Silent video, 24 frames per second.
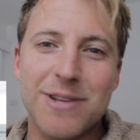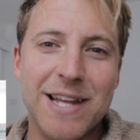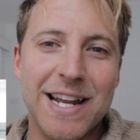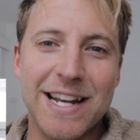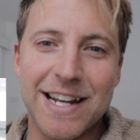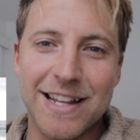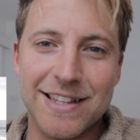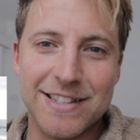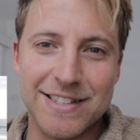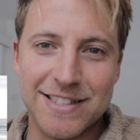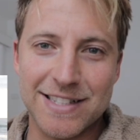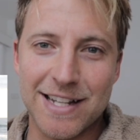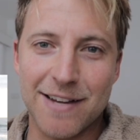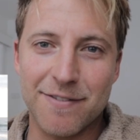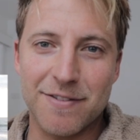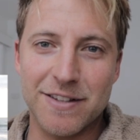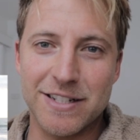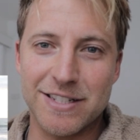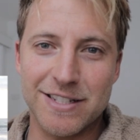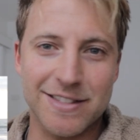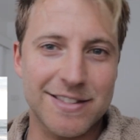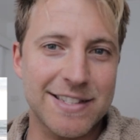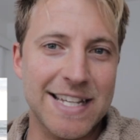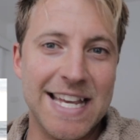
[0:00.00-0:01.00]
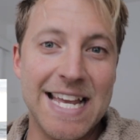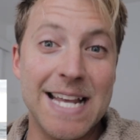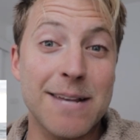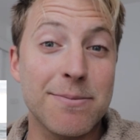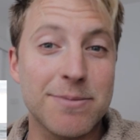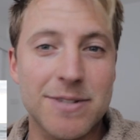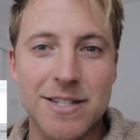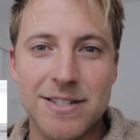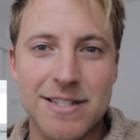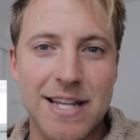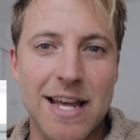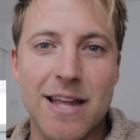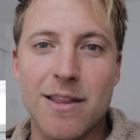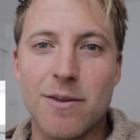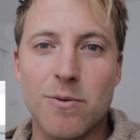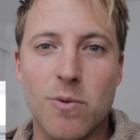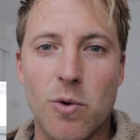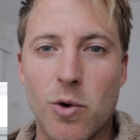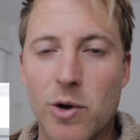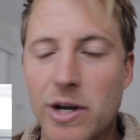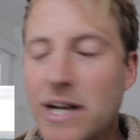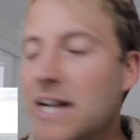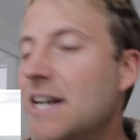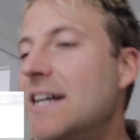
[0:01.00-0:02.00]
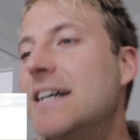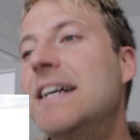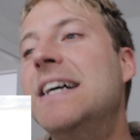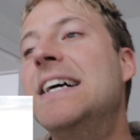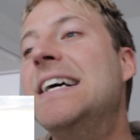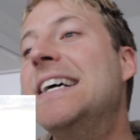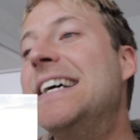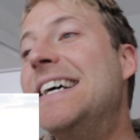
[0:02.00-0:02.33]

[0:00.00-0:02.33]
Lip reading: that other stuff that just keeps us out the water.